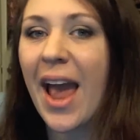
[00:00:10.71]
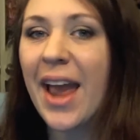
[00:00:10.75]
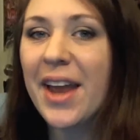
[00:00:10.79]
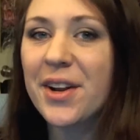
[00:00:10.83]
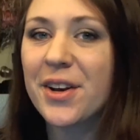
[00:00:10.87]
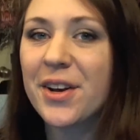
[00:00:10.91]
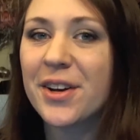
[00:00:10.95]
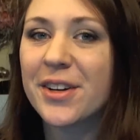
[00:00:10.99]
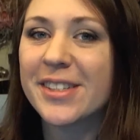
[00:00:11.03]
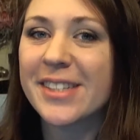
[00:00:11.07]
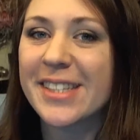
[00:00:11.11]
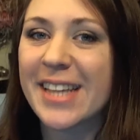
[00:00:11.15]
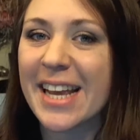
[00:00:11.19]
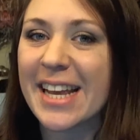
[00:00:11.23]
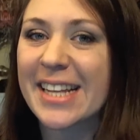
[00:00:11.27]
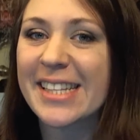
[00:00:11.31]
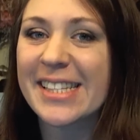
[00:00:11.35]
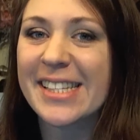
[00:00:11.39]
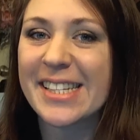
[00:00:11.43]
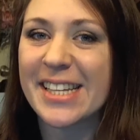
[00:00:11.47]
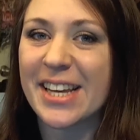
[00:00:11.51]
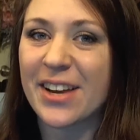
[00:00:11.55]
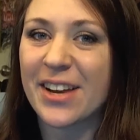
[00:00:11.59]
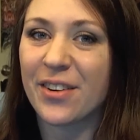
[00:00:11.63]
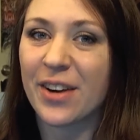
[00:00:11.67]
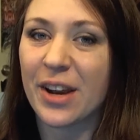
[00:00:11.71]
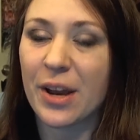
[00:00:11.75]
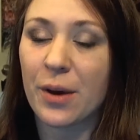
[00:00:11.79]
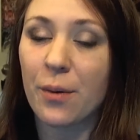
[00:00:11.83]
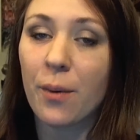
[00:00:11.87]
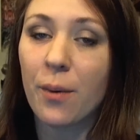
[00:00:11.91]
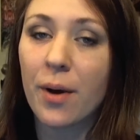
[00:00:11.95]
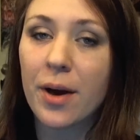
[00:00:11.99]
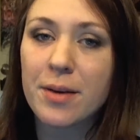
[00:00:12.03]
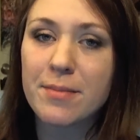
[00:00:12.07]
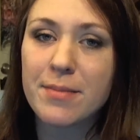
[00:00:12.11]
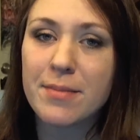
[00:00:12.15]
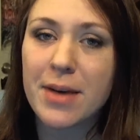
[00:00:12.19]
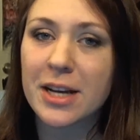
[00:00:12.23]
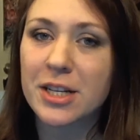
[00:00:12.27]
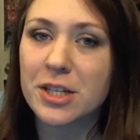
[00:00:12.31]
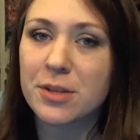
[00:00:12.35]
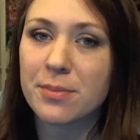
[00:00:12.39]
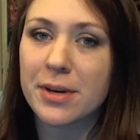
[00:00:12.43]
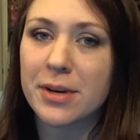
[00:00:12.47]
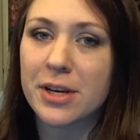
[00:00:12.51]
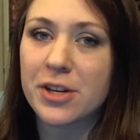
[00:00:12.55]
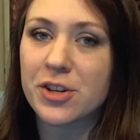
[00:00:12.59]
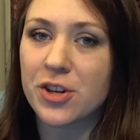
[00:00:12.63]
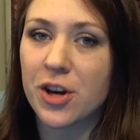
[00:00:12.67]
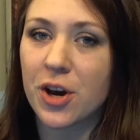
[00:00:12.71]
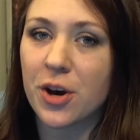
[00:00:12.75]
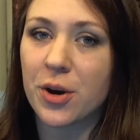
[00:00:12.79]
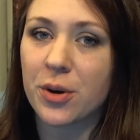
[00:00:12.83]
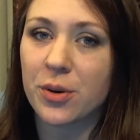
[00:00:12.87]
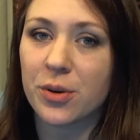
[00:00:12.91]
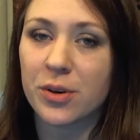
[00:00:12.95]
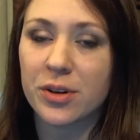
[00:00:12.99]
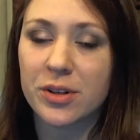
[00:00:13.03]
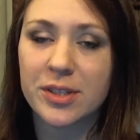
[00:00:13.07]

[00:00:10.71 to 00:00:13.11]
nerds, it's Tiri. Welcome back to my show.